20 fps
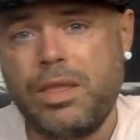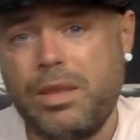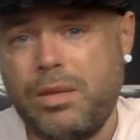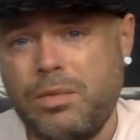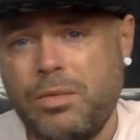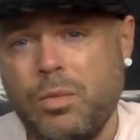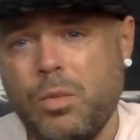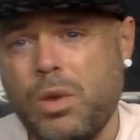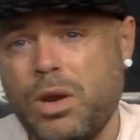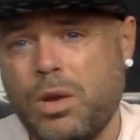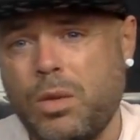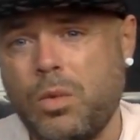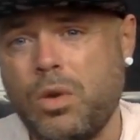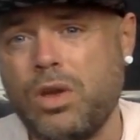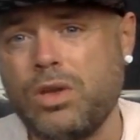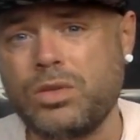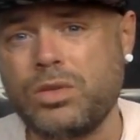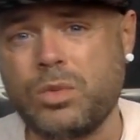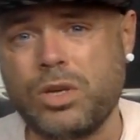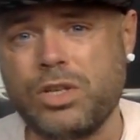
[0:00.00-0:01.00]
than what I
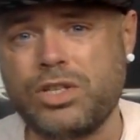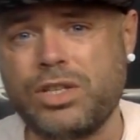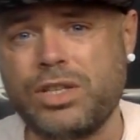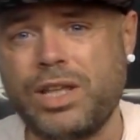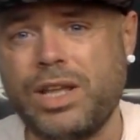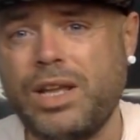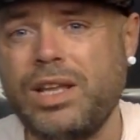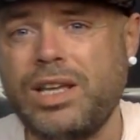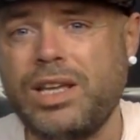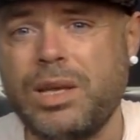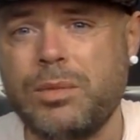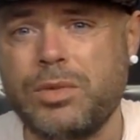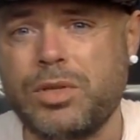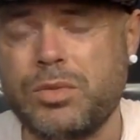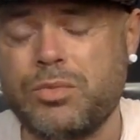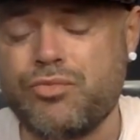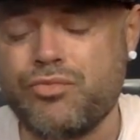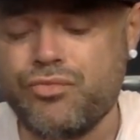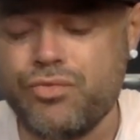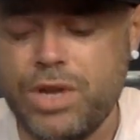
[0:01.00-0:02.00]
was watching the England game. It
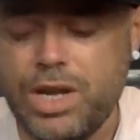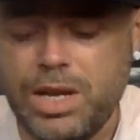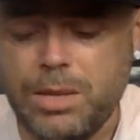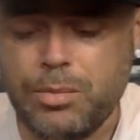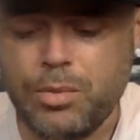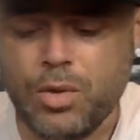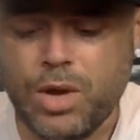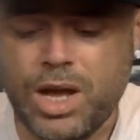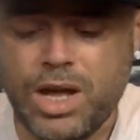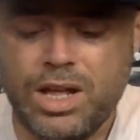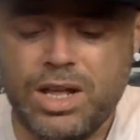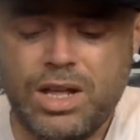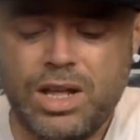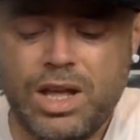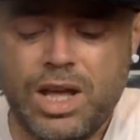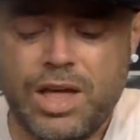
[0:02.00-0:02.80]
was really poor.